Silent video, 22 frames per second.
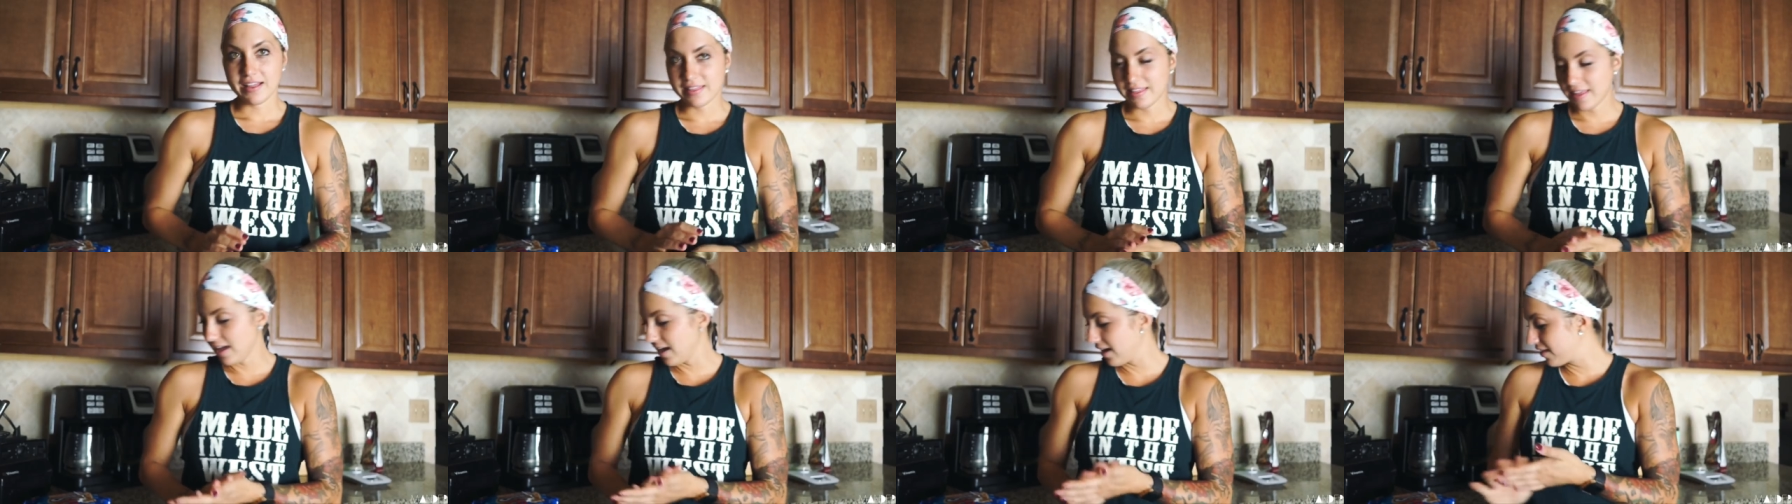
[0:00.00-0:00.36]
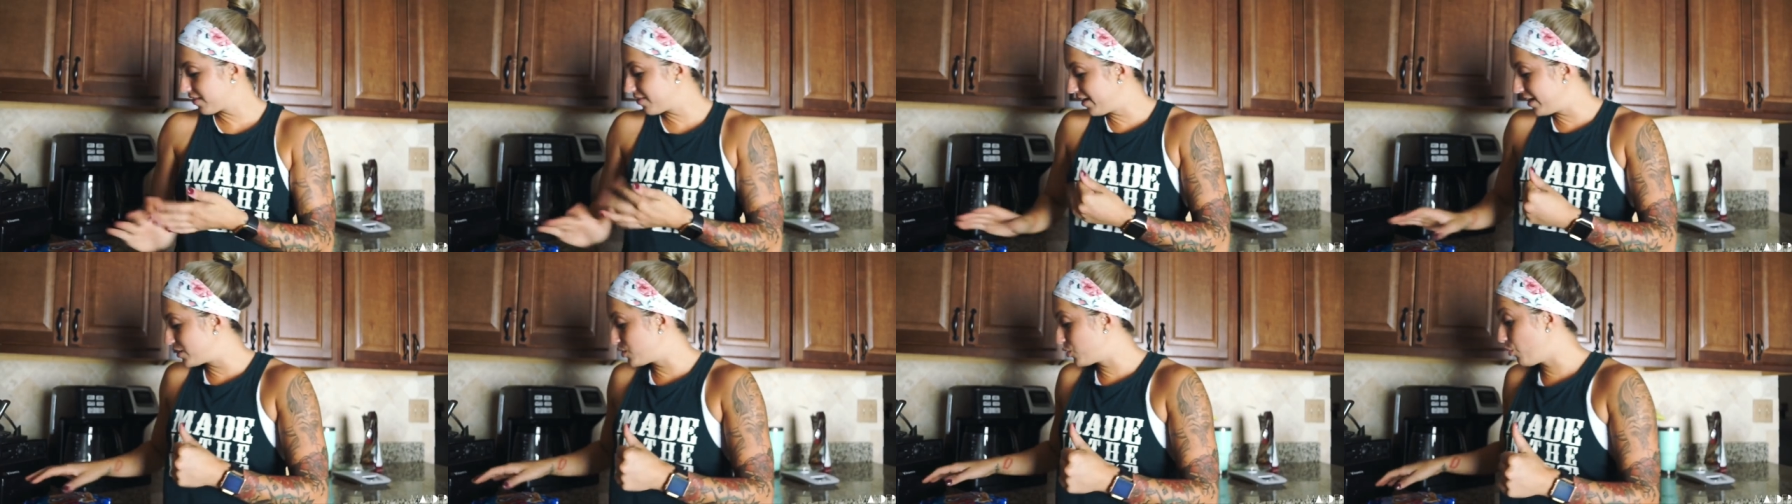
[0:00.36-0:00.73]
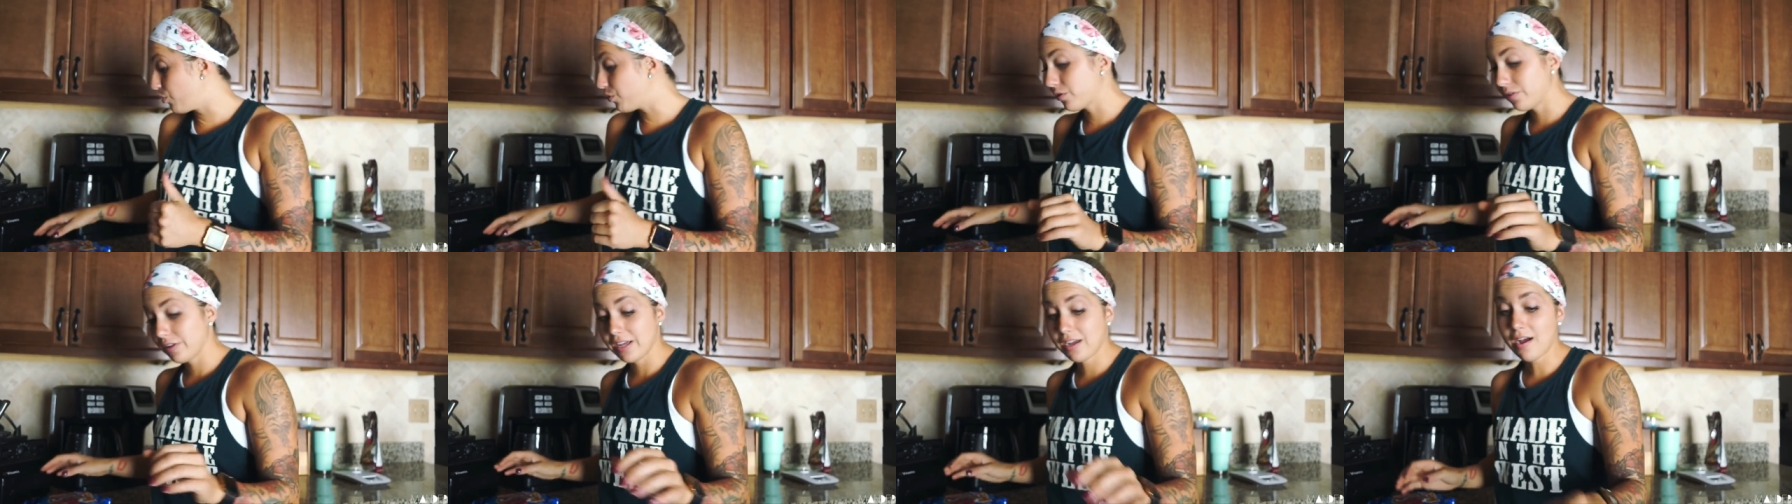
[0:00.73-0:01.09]
I think they
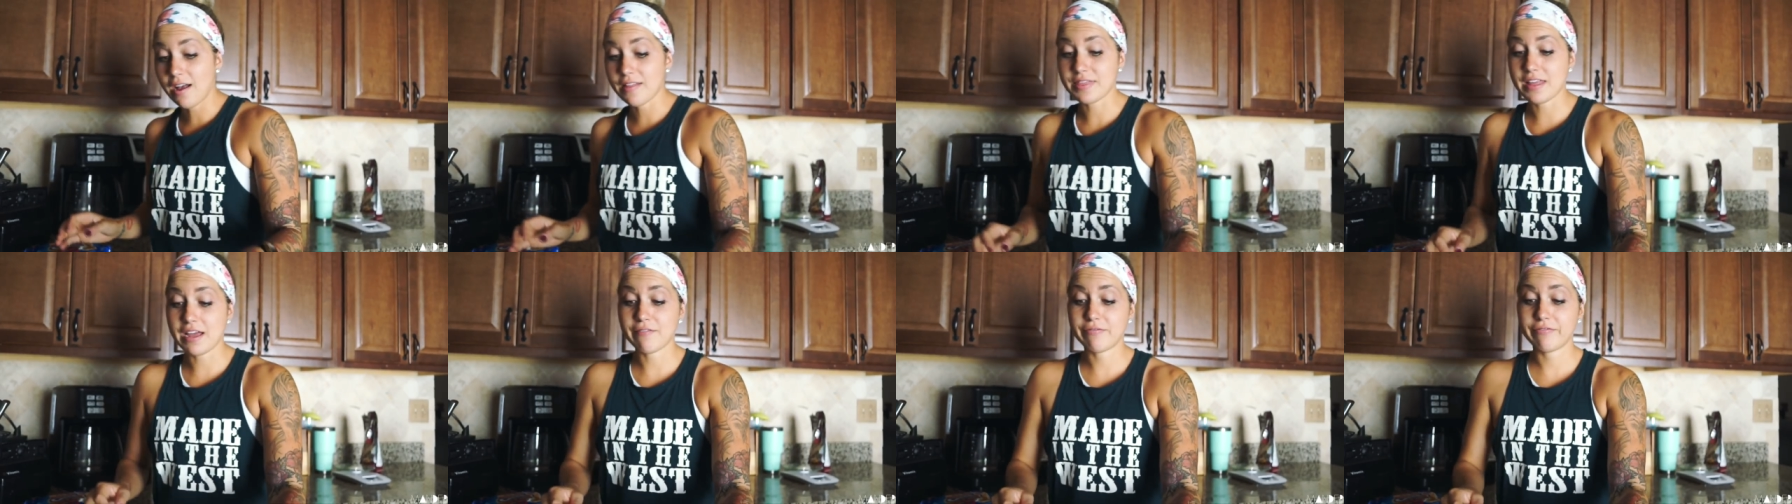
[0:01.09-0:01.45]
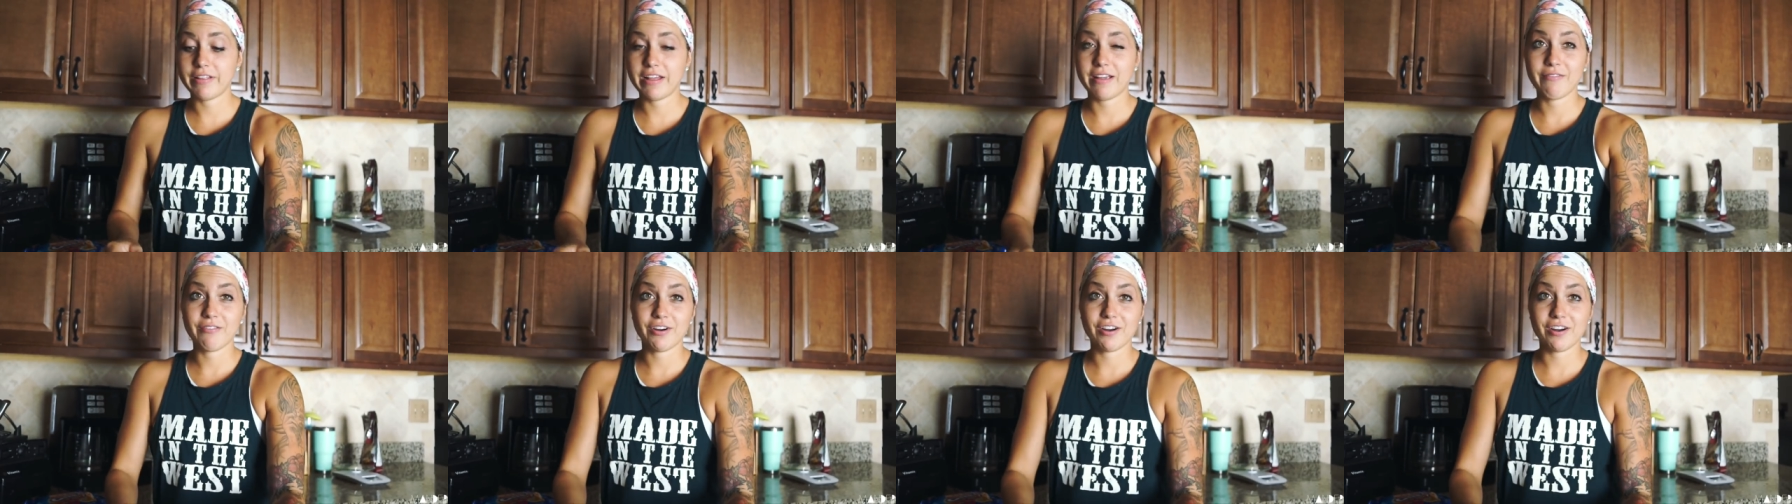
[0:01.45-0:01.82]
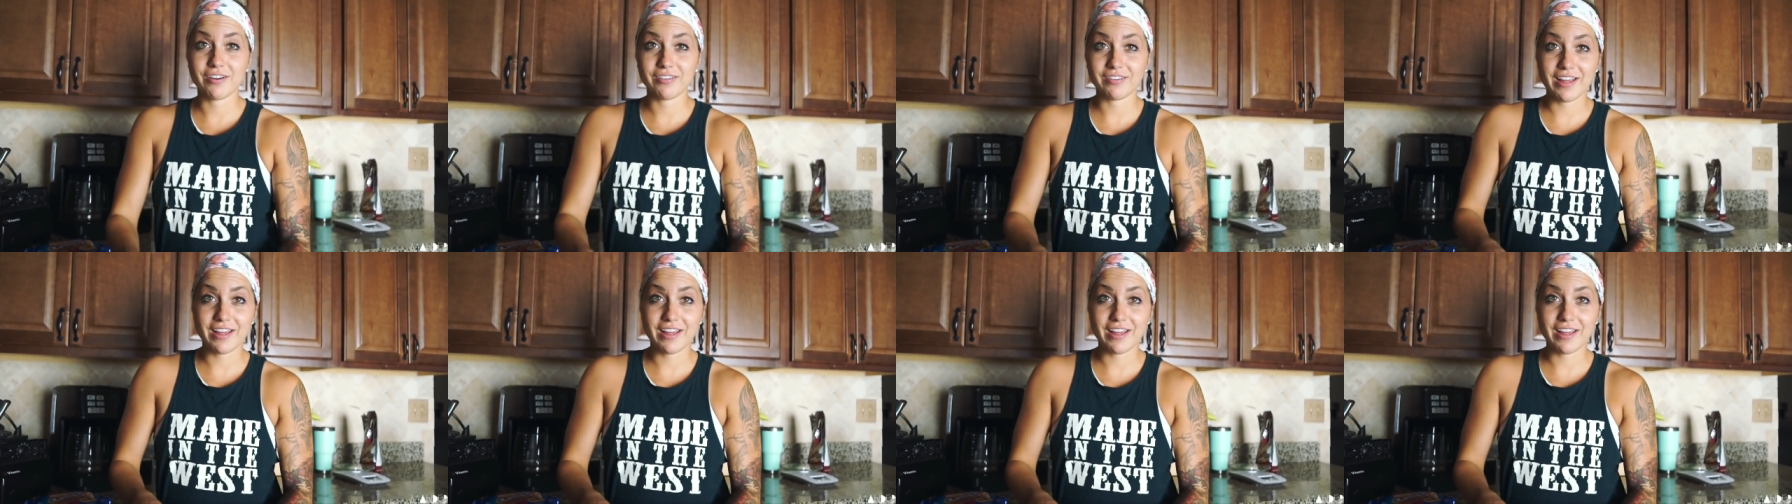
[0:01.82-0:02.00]
totally got that flavor